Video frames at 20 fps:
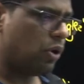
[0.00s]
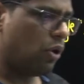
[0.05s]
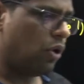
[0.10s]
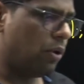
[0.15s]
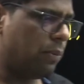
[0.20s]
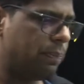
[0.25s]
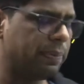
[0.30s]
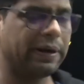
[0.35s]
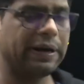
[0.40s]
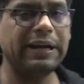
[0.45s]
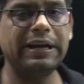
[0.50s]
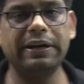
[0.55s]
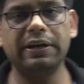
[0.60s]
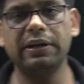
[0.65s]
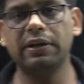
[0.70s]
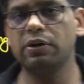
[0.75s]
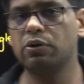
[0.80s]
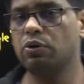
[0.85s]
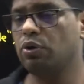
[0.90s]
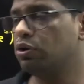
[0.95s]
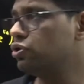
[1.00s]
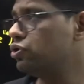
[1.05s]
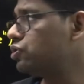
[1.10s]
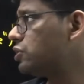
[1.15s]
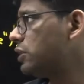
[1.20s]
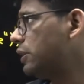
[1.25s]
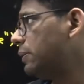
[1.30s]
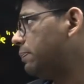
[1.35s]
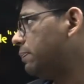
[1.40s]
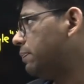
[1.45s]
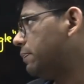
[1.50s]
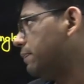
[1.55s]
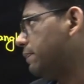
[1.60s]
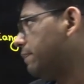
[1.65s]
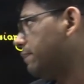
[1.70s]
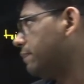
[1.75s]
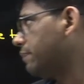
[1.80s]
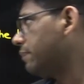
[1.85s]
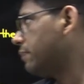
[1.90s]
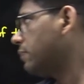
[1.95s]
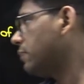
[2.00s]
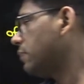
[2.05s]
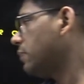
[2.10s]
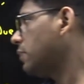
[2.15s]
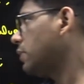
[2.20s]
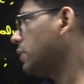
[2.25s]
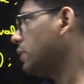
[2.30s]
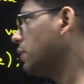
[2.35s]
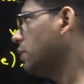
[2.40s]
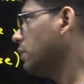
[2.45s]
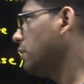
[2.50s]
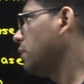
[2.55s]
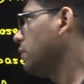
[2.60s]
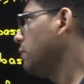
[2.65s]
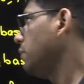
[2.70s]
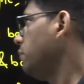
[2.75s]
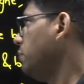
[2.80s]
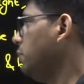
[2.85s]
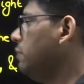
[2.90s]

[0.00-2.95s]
operator concept. We